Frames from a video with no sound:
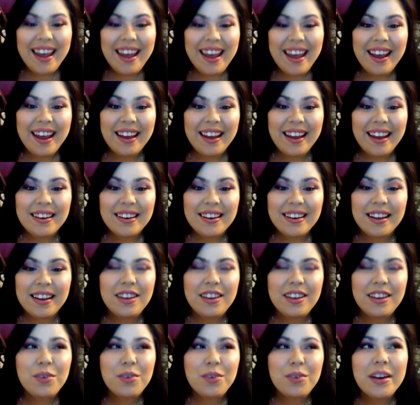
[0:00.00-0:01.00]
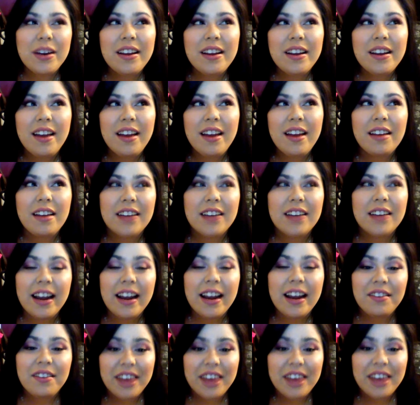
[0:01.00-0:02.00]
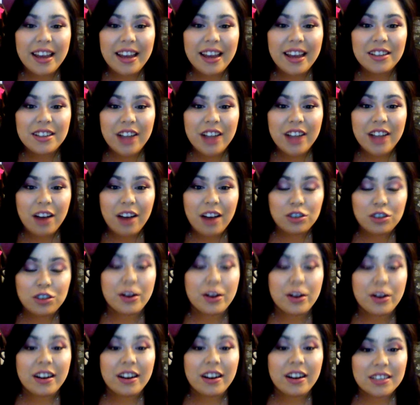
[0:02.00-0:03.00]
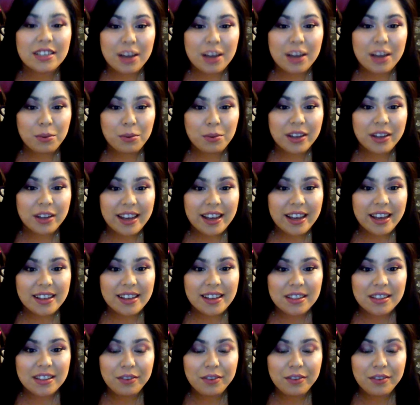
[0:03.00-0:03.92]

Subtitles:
And you want to kind of gauge how dry your scalp really is.